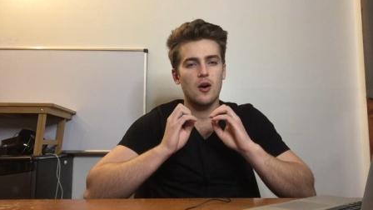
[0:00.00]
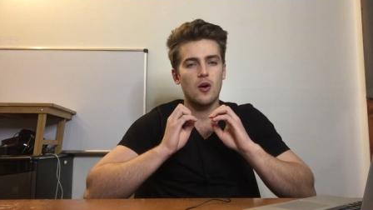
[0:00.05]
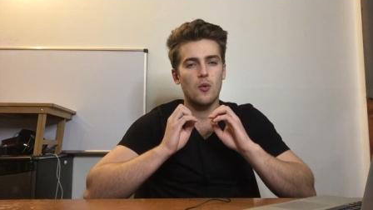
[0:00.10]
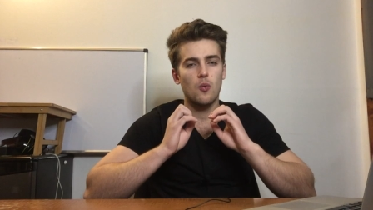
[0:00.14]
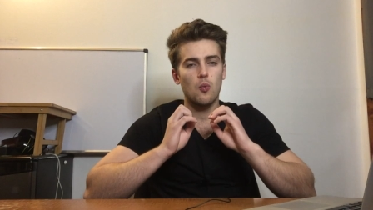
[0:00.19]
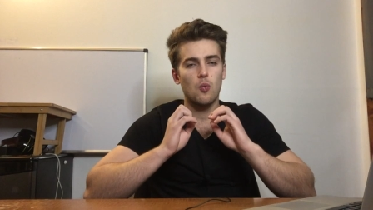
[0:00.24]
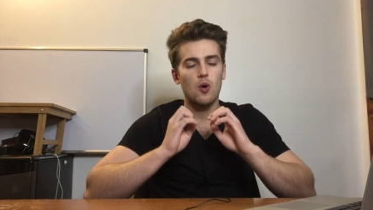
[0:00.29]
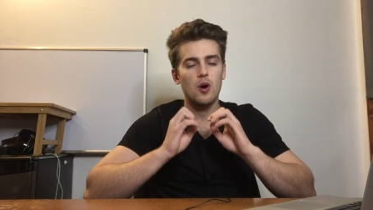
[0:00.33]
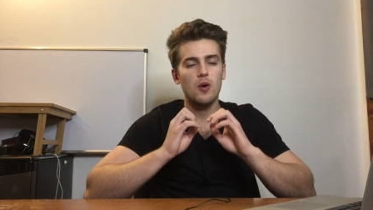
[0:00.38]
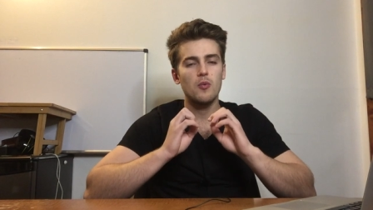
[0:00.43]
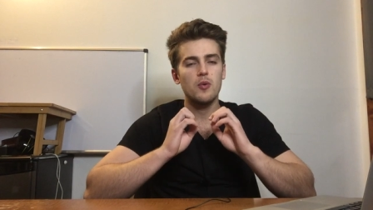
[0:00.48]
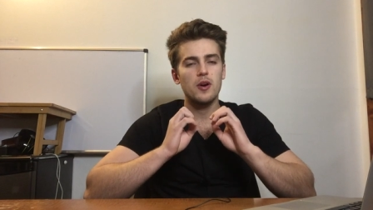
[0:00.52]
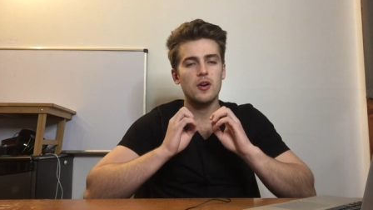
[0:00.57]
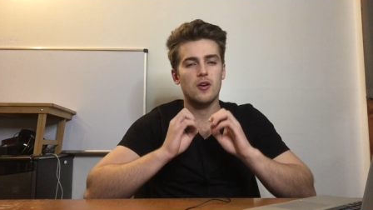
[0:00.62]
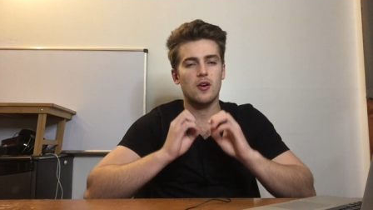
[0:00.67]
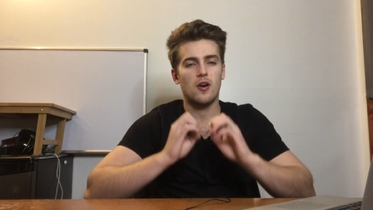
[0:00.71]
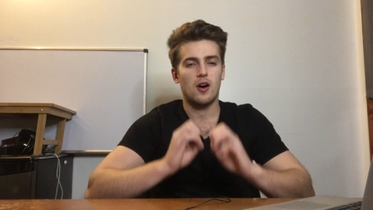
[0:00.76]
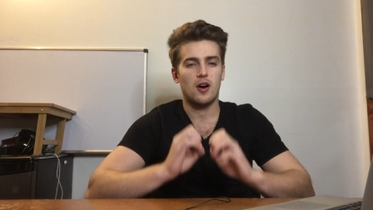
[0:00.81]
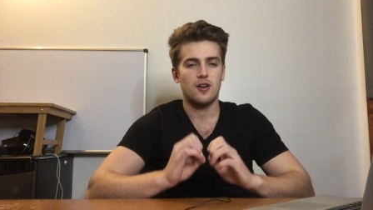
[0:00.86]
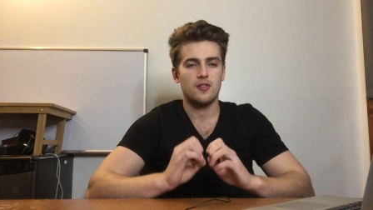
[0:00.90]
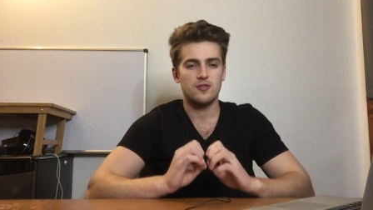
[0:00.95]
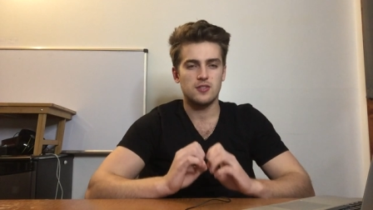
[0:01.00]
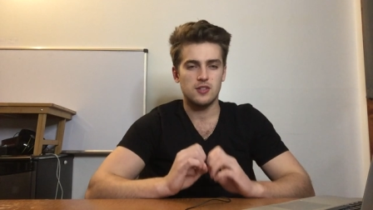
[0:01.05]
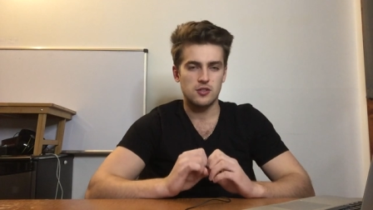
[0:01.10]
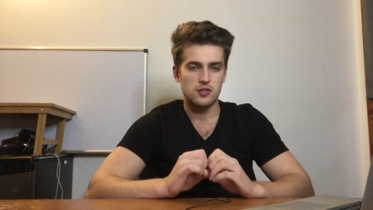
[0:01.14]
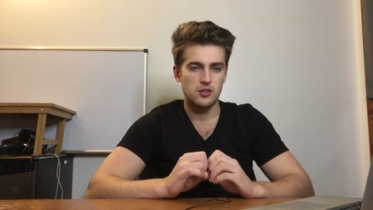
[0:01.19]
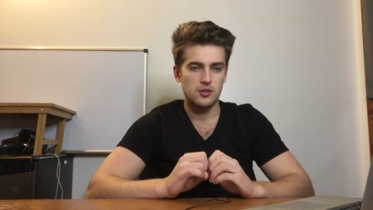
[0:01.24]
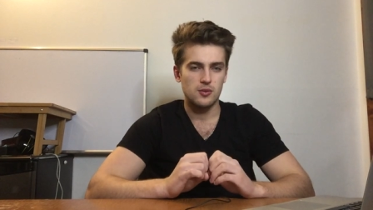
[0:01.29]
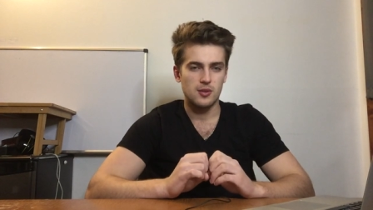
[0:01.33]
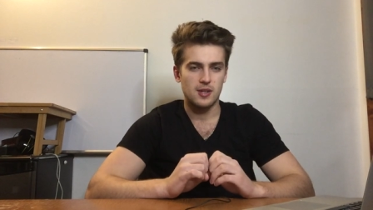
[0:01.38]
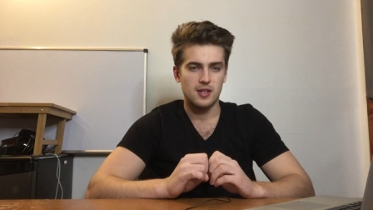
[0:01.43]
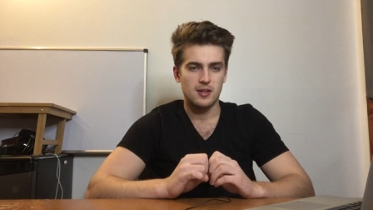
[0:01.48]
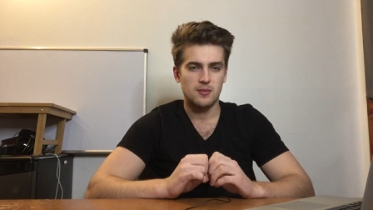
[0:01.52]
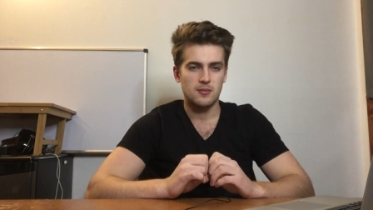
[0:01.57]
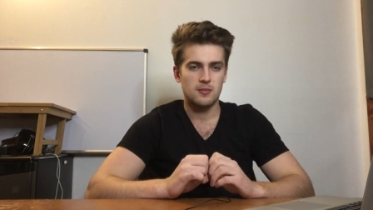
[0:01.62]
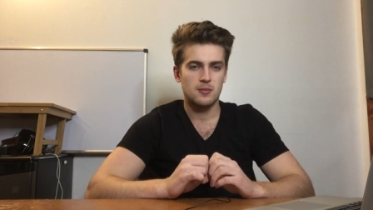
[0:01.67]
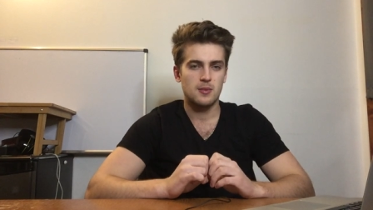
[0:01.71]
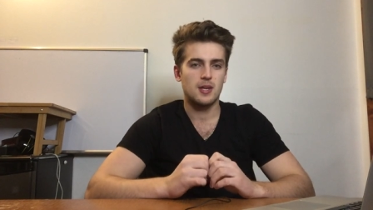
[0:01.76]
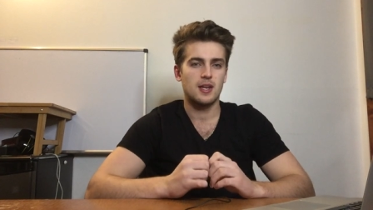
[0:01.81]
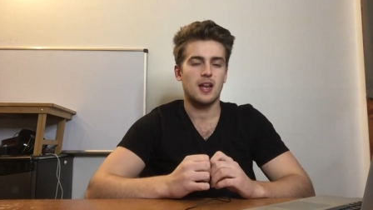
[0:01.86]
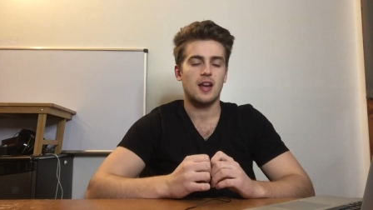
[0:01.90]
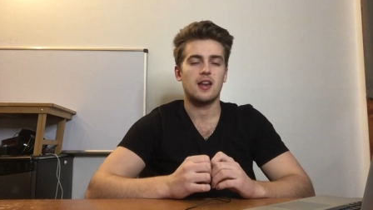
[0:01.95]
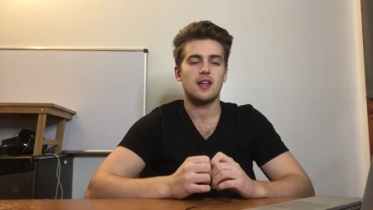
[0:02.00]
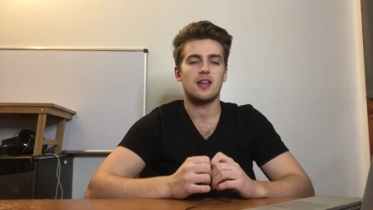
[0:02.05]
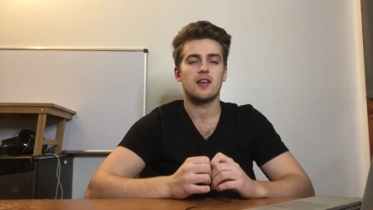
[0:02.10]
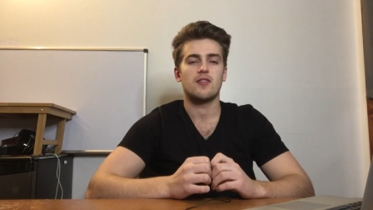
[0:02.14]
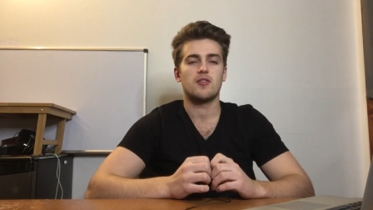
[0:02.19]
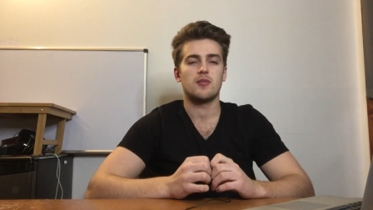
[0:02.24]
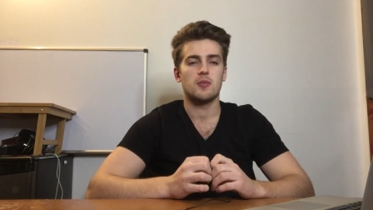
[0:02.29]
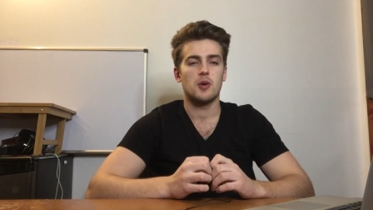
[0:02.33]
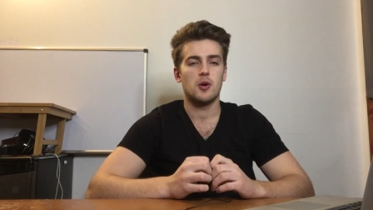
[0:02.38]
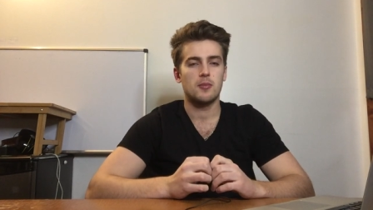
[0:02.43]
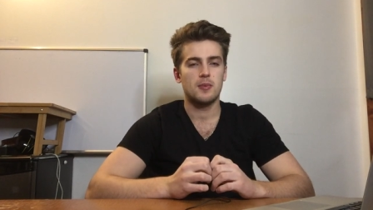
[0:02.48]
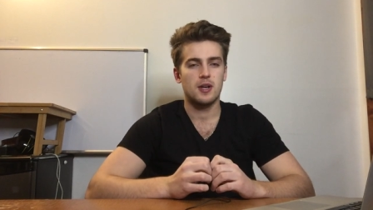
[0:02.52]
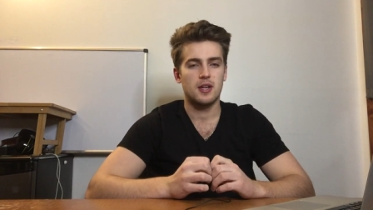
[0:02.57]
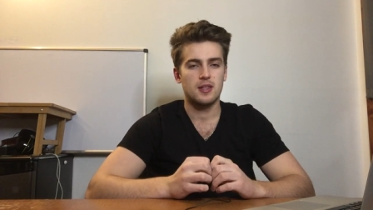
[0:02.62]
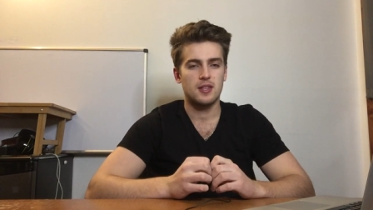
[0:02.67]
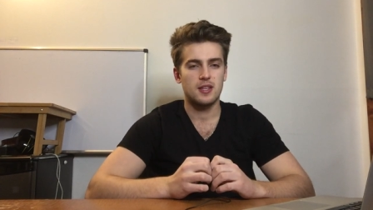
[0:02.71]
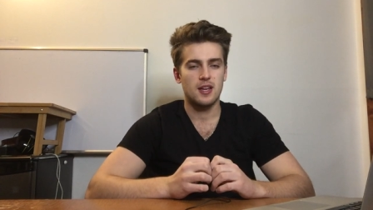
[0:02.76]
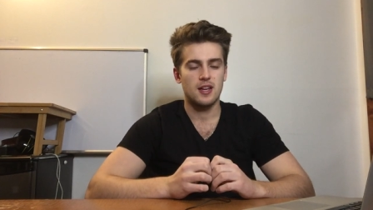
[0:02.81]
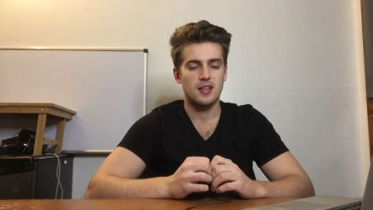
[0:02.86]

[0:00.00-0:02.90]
what we are often doing in any given moment on the